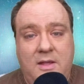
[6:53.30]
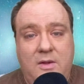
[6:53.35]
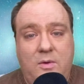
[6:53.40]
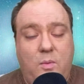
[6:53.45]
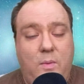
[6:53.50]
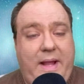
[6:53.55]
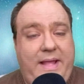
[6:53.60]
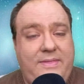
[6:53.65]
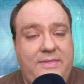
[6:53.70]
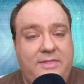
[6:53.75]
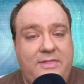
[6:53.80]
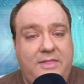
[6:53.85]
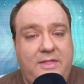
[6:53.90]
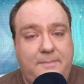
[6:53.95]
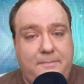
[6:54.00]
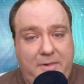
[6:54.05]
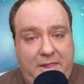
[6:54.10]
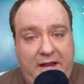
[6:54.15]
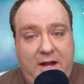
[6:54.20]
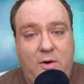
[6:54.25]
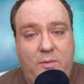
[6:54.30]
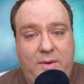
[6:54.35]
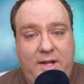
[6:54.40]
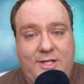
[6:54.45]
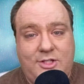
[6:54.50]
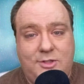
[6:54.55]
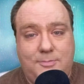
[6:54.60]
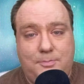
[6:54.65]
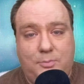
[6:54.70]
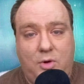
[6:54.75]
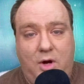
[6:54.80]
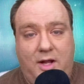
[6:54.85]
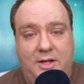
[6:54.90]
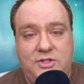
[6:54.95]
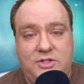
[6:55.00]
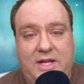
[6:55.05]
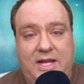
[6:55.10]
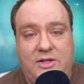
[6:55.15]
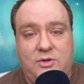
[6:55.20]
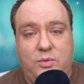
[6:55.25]
When the Blair Witch
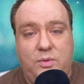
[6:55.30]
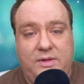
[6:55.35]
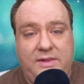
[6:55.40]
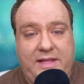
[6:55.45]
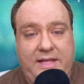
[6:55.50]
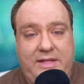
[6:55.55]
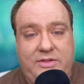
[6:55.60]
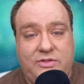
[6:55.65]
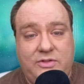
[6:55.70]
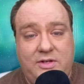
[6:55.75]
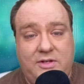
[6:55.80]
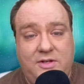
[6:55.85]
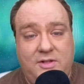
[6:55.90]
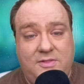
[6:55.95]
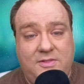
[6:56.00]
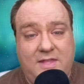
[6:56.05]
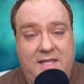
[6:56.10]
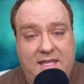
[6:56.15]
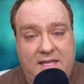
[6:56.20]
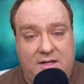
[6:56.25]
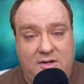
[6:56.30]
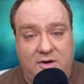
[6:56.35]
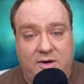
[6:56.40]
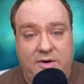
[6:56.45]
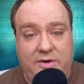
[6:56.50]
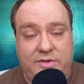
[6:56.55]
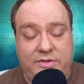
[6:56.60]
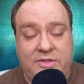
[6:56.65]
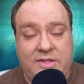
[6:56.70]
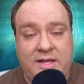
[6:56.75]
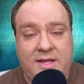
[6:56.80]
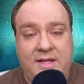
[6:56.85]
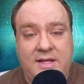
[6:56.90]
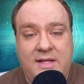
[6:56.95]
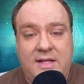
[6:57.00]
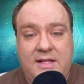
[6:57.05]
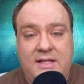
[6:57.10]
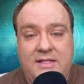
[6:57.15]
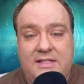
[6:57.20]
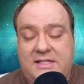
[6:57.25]
Project released to theaters,
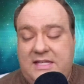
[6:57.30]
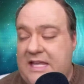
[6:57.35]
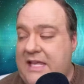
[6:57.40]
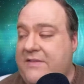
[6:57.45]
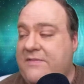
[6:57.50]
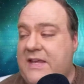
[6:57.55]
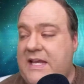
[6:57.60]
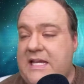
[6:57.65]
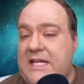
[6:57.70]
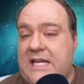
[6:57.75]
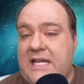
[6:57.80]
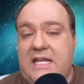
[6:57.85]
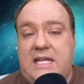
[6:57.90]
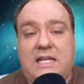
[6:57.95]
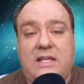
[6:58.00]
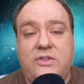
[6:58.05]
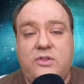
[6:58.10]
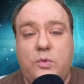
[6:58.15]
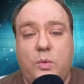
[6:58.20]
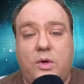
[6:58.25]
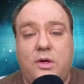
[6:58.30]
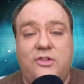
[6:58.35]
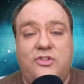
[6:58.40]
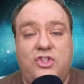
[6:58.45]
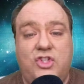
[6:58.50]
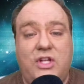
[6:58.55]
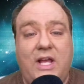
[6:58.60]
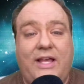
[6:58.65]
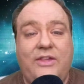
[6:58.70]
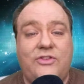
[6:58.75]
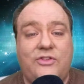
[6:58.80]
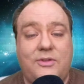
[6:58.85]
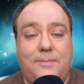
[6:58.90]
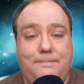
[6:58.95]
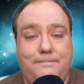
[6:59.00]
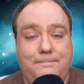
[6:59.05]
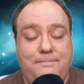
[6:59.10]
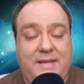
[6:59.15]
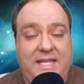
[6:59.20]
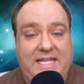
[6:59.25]
DVDs were just
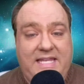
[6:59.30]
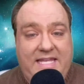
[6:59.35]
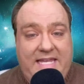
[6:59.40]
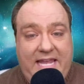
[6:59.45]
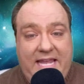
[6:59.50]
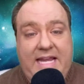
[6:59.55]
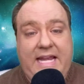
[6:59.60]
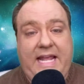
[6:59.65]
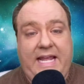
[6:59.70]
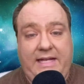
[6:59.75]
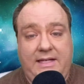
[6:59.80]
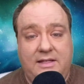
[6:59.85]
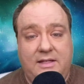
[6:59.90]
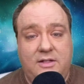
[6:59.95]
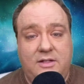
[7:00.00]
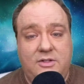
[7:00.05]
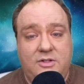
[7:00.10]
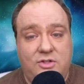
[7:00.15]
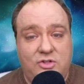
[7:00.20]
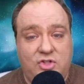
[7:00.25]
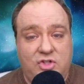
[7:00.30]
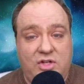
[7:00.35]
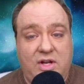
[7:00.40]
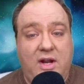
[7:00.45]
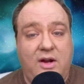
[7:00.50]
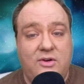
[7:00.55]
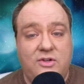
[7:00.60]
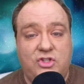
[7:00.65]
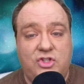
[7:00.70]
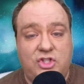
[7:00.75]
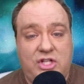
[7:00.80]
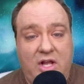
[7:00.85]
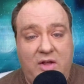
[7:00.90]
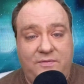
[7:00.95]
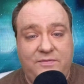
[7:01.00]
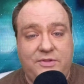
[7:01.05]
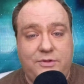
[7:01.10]
beginning to share shelf